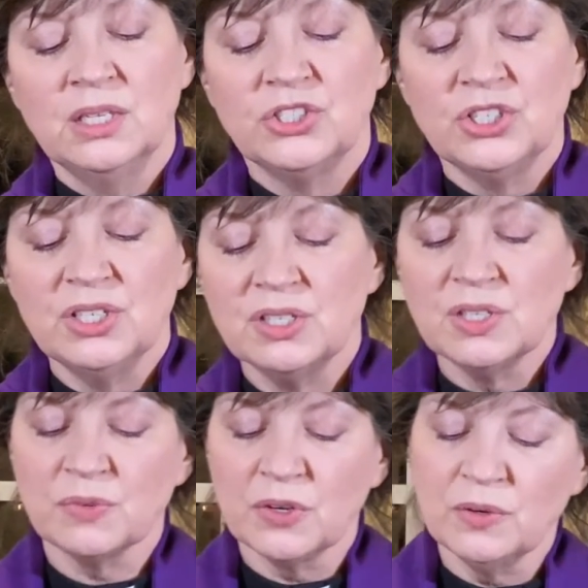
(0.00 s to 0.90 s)

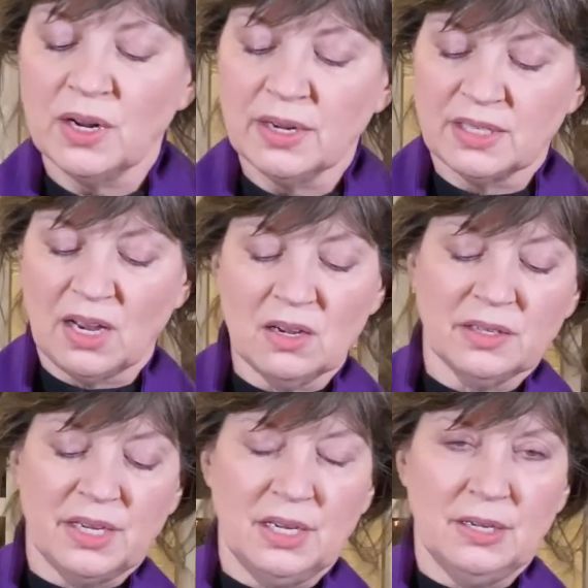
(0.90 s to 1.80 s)
Jesus rode on a
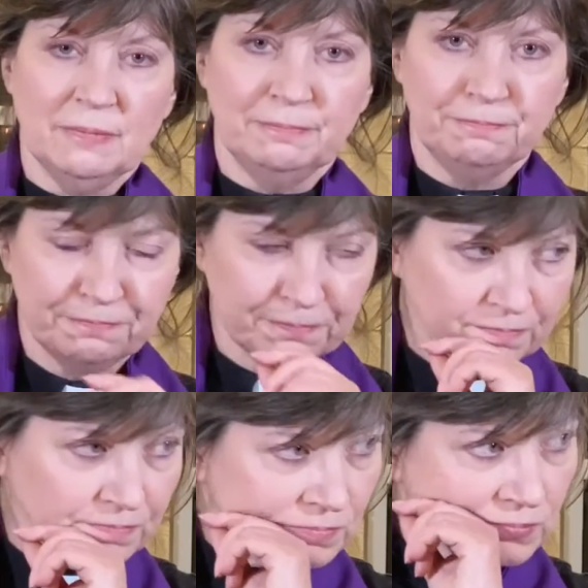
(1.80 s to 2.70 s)
donkey
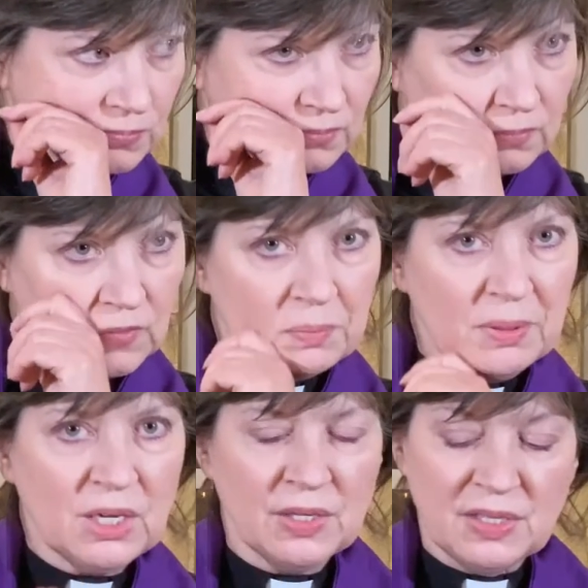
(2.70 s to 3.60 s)

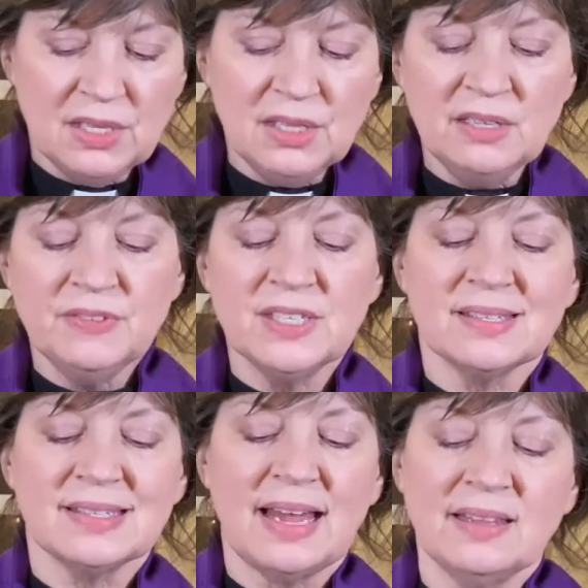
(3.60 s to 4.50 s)
because he lived in
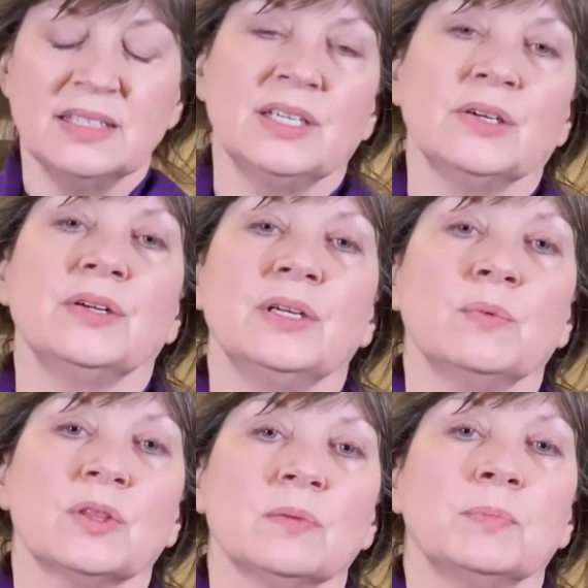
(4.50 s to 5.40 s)
solidarity
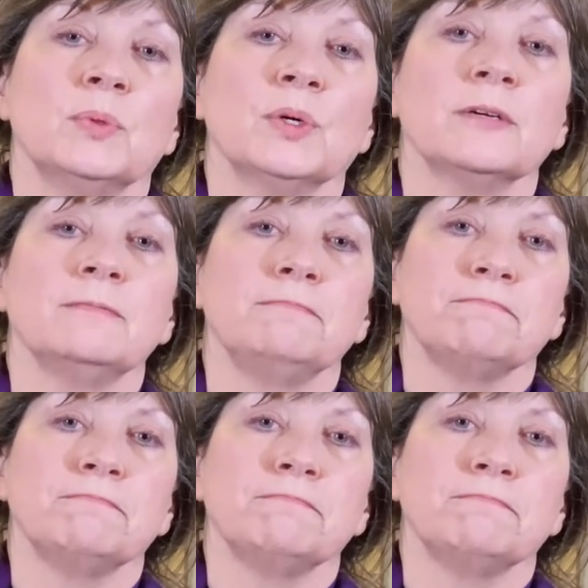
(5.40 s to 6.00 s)
with the poor.